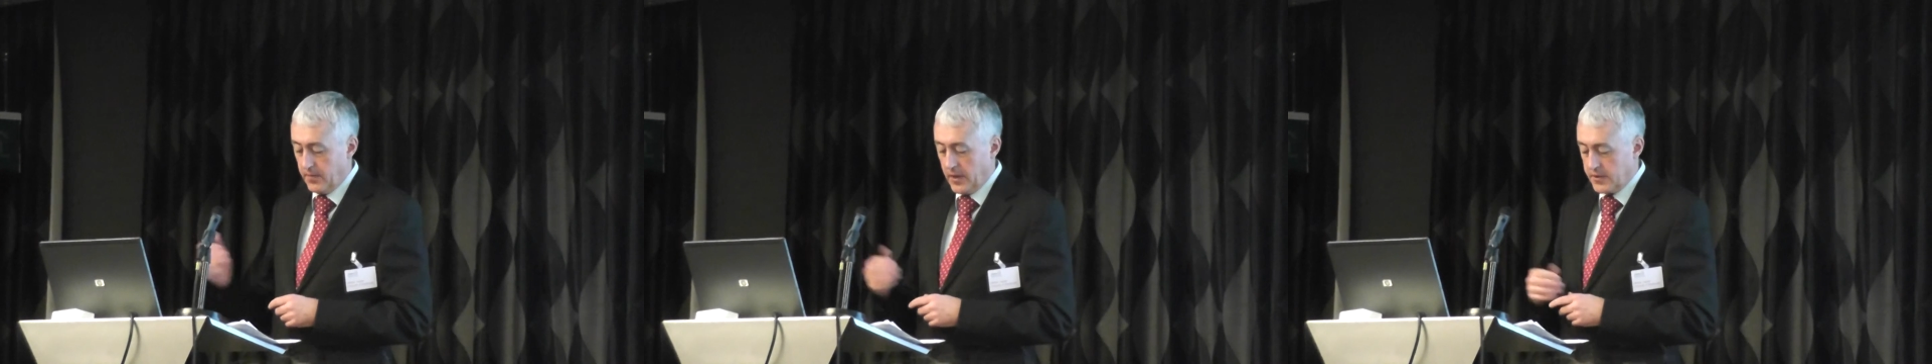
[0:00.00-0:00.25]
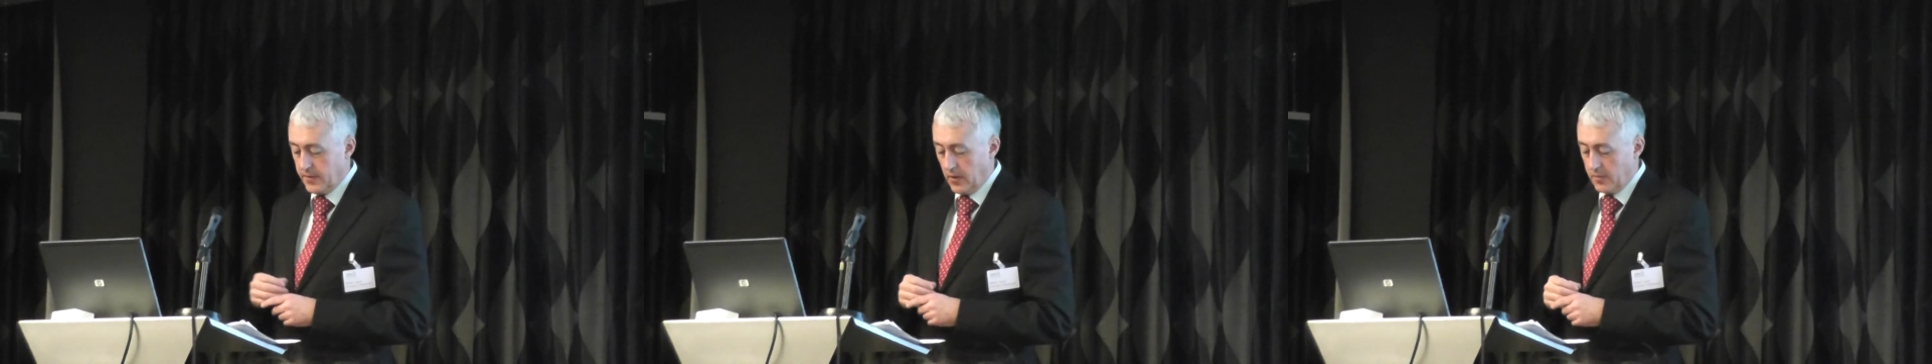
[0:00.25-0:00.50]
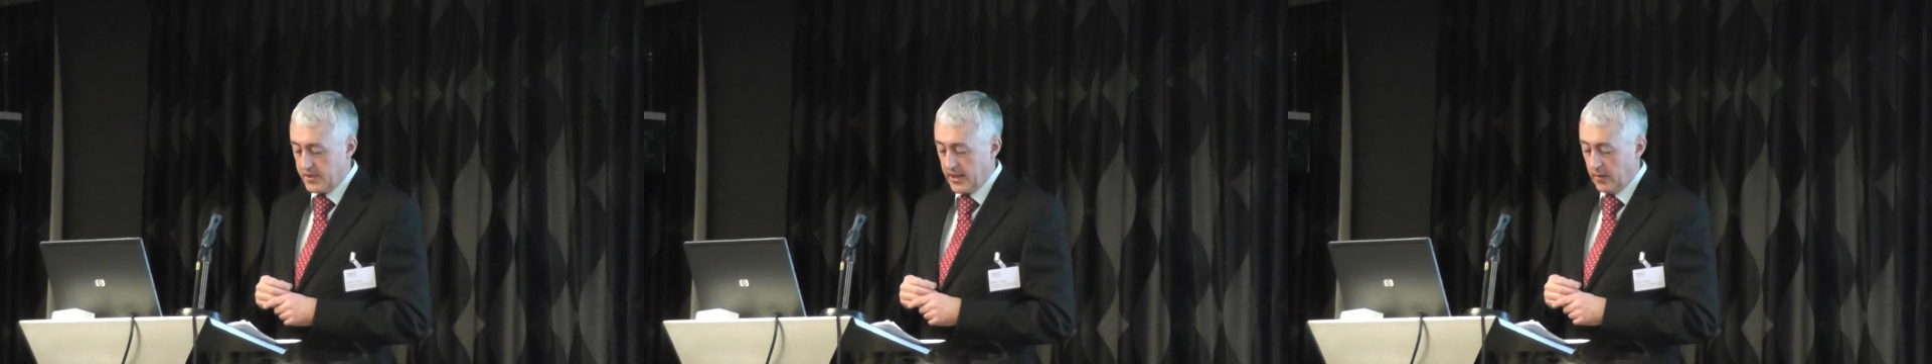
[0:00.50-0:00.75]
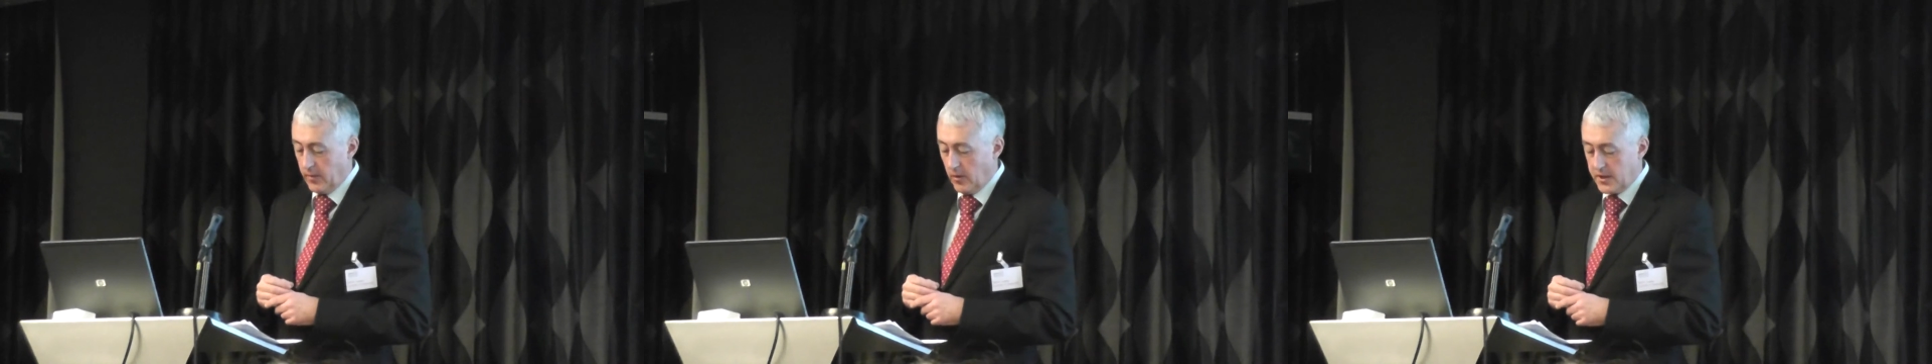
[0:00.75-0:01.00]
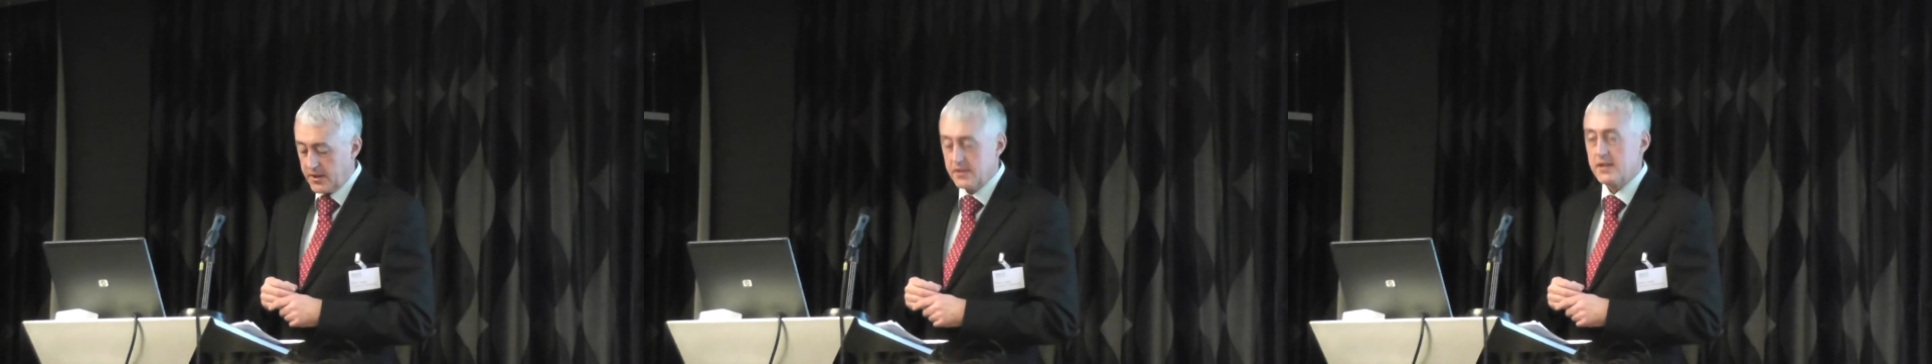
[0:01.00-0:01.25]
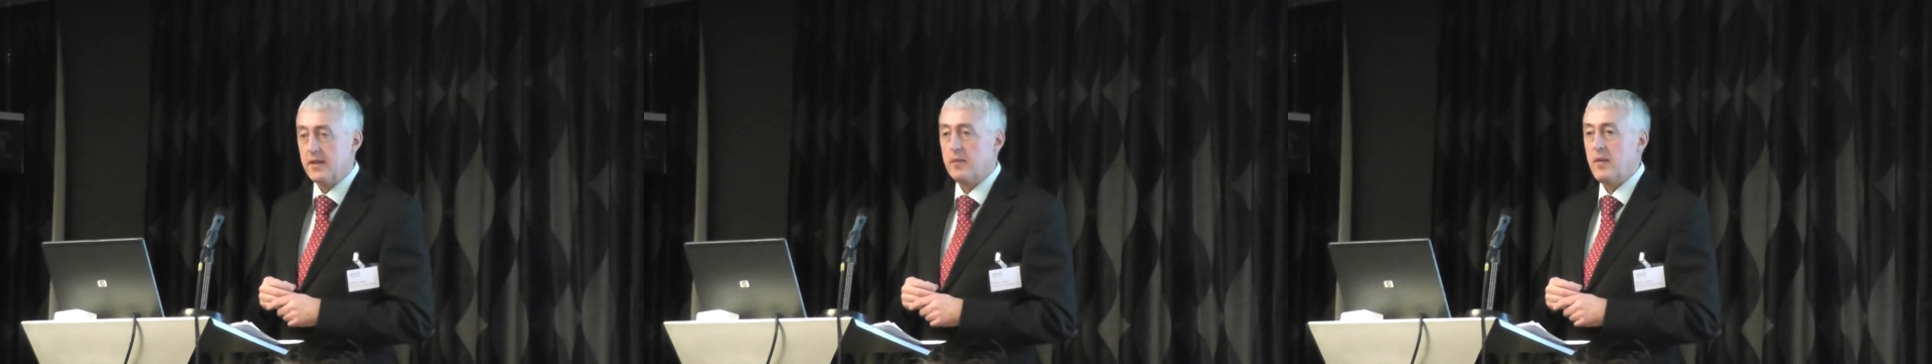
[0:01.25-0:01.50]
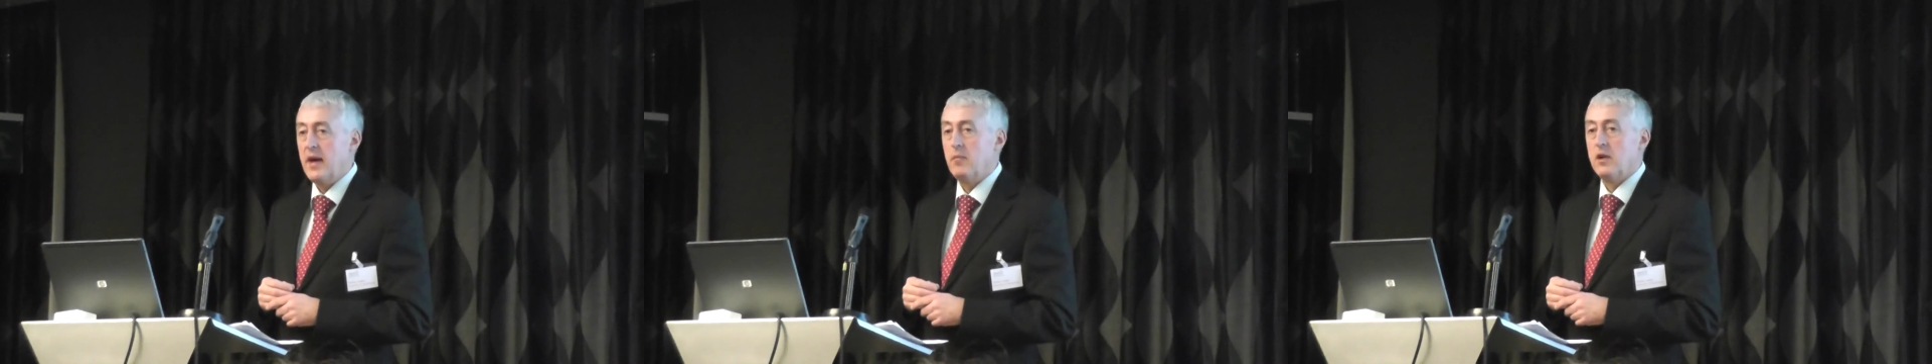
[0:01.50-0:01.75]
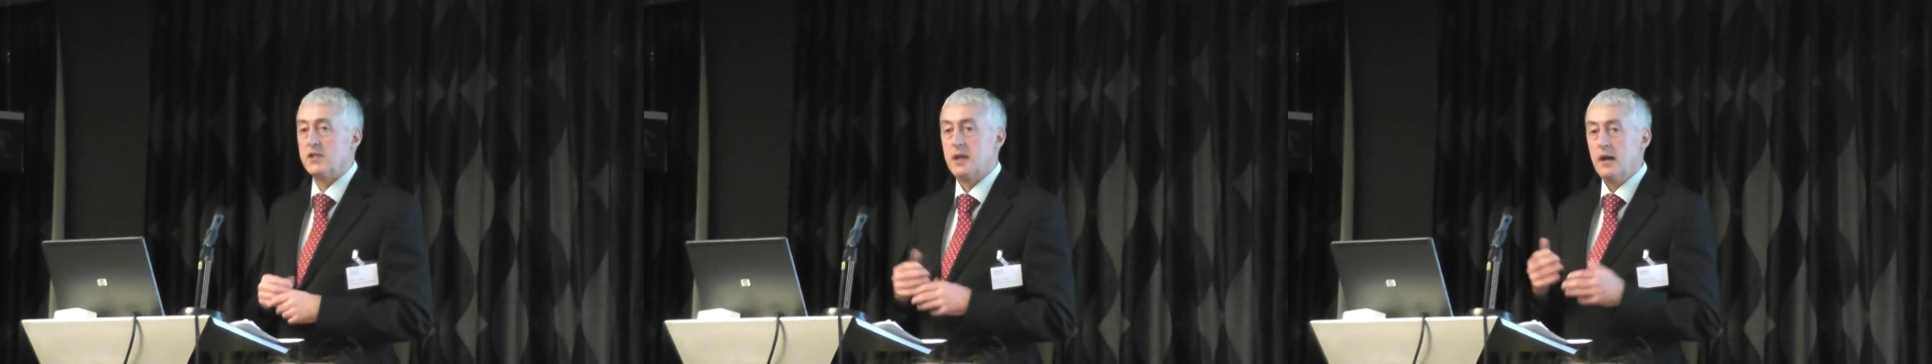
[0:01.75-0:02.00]
As Philip said, we listen to the
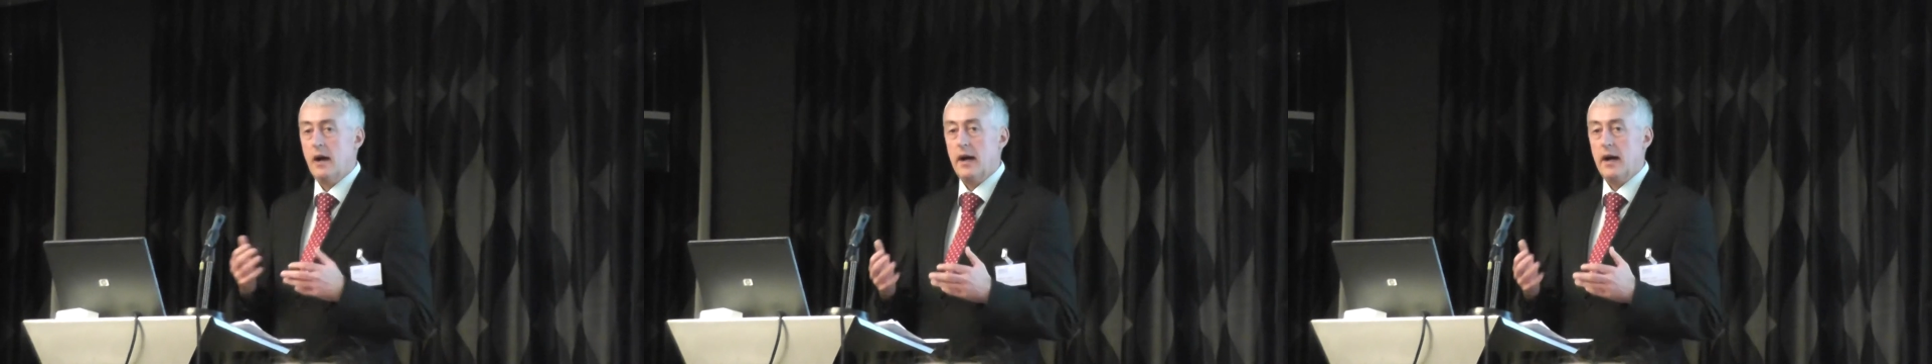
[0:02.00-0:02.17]
members,